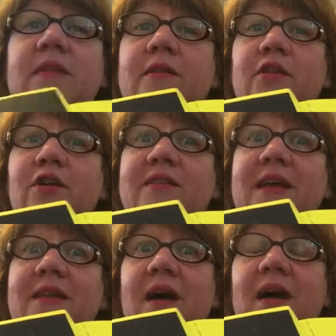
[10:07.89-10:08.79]
Turns
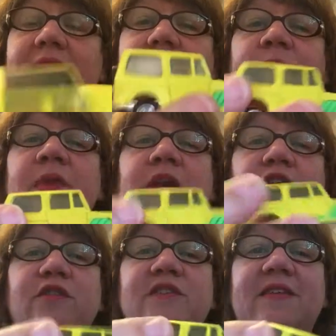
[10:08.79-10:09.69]
out not.
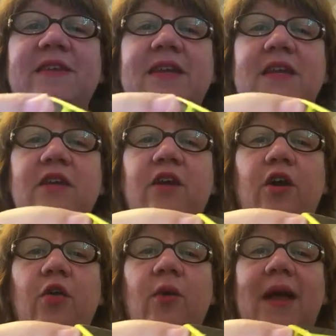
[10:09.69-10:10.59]
Turns out that
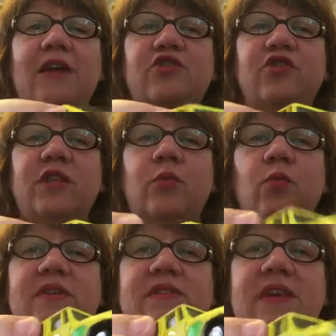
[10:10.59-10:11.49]
Kidco actually
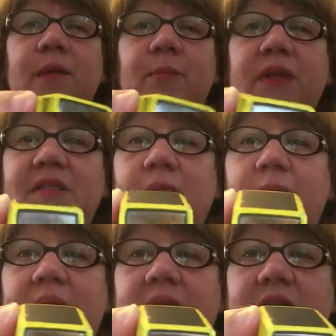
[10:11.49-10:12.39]
was the company that
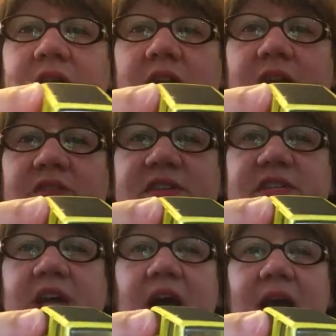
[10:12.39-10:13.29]
made a lot of
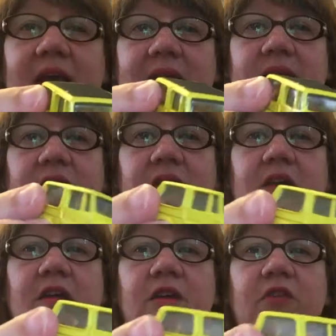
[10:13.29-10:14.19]
tie-in
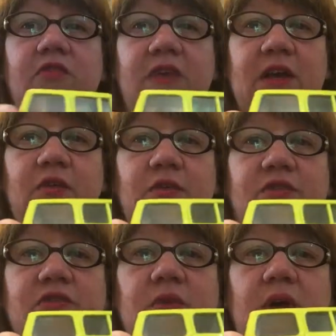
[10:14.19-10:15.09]

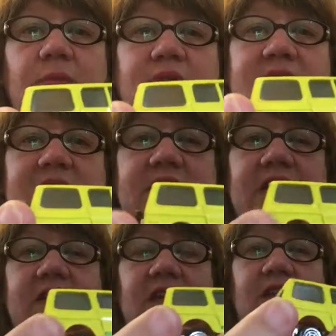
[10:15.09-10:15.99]
vehicles, particularly
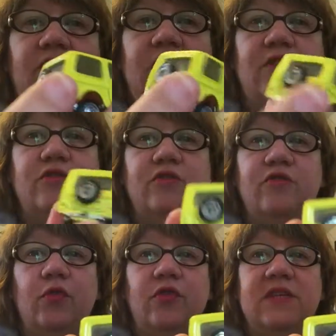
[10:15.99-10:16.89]
the vehicles
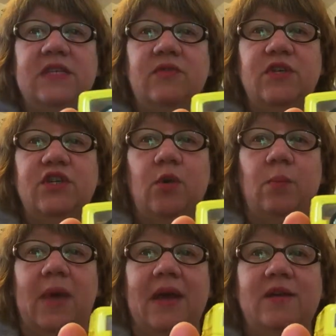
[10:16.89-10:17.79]
for the TV show
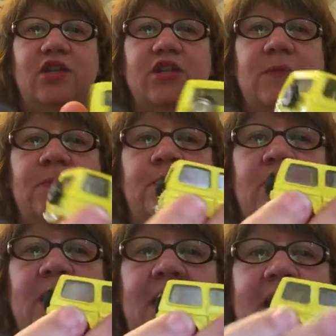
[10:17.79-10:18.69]
MASH.
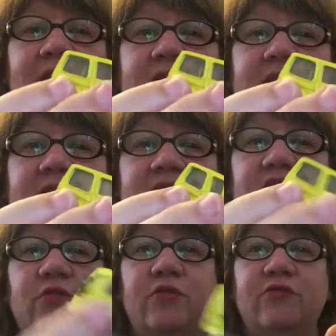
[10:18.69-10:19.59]
And you can see this is
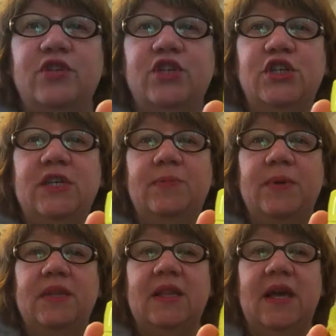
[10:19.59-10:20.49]
sort of
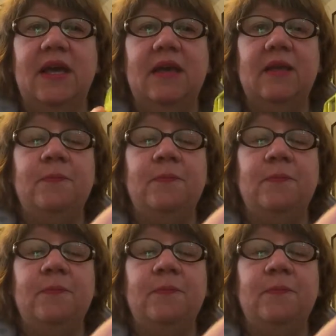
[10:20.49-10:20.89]
Jeep-like.